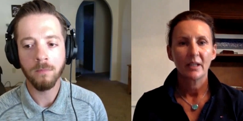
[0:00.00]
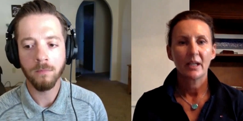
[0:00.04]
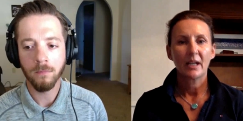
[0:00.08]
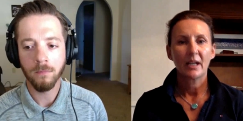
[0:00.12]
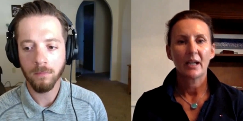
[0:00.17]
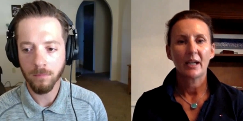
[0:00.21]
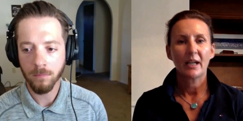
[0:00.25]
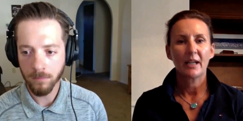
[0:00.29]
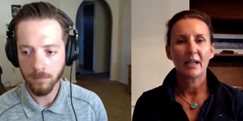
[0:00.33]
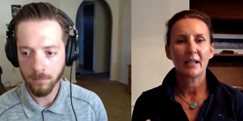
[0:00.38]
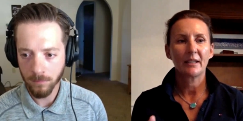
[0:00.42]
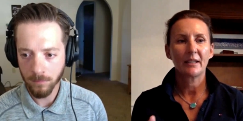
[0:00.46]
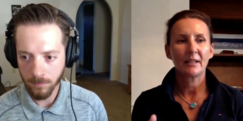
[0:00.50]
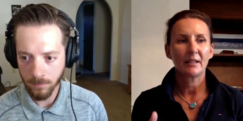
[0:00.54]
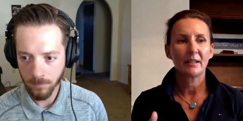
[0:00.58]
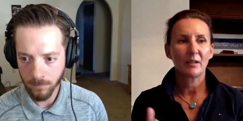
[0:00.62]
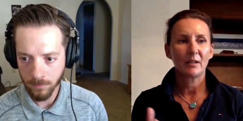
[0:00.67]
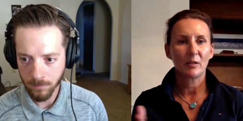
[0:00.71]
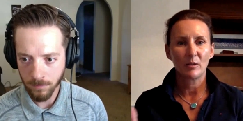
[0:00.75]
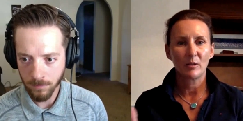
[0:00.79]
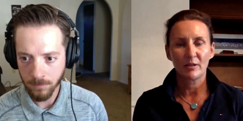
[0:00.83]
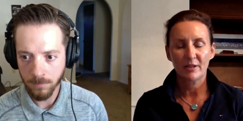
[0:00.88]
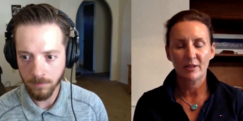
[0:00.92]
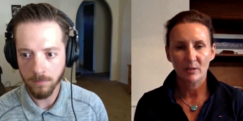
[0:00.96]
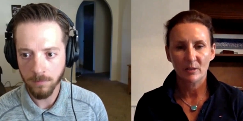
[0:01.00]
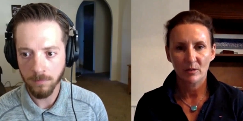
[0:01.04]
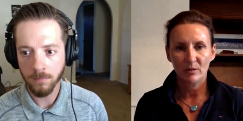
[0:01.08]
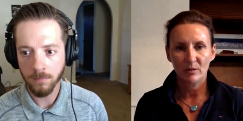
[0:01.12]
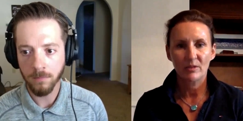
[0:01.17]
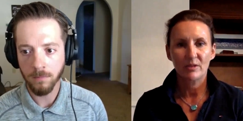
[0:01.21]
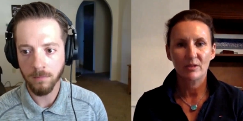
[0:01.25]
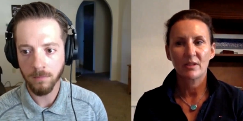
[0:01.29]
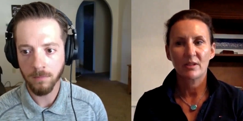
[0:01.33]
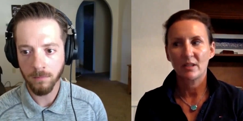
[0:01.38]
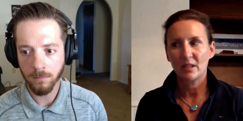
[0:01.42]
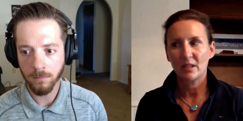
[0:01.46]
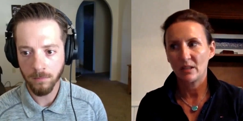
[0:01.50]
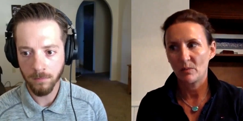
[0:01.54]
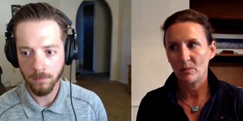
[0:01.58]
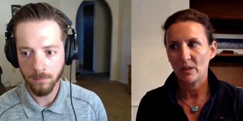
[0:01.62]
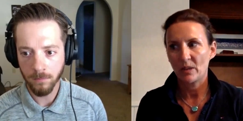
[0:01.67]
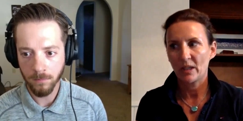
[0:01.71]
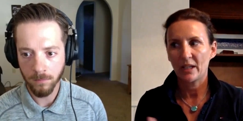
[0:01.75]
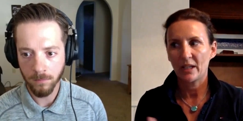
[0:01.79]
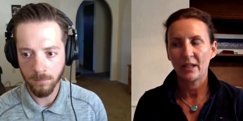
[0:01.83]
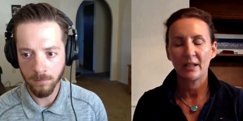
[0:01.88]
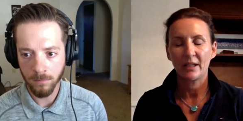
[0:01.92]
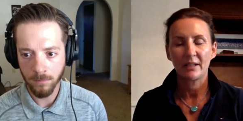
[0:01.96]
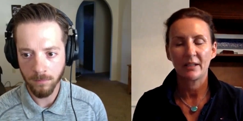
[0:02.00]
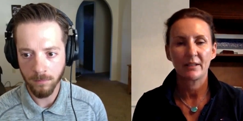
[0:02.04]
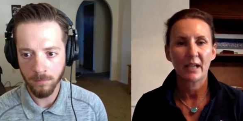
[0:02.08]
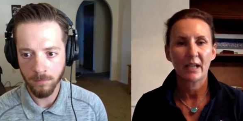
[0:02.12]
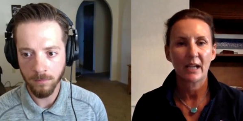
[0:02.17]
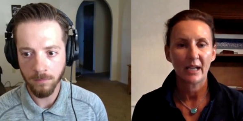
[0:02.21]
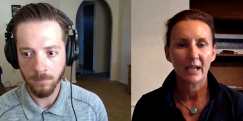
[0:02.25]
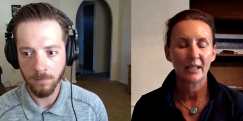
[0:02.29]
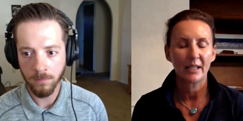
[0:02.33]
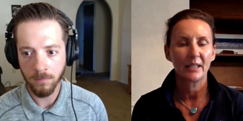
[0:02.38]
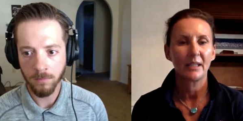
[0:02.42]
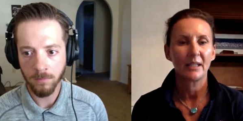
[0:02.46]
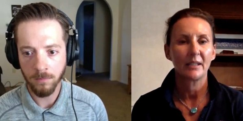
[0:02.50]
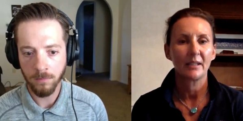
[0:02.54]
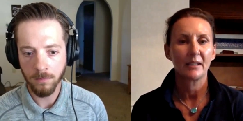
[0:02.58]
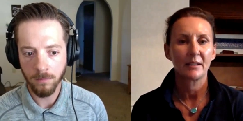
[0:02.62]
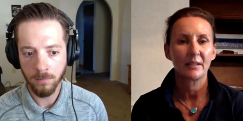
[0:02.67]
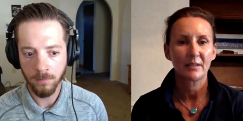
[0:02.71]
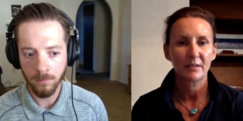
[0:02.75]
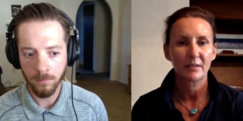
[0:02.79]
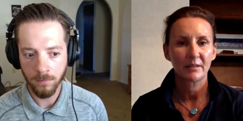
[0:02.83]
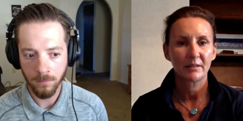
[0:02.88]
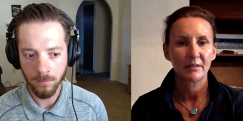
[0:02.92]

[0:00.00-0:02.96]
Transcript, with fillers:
Speaker 1: I also could see where I, I needed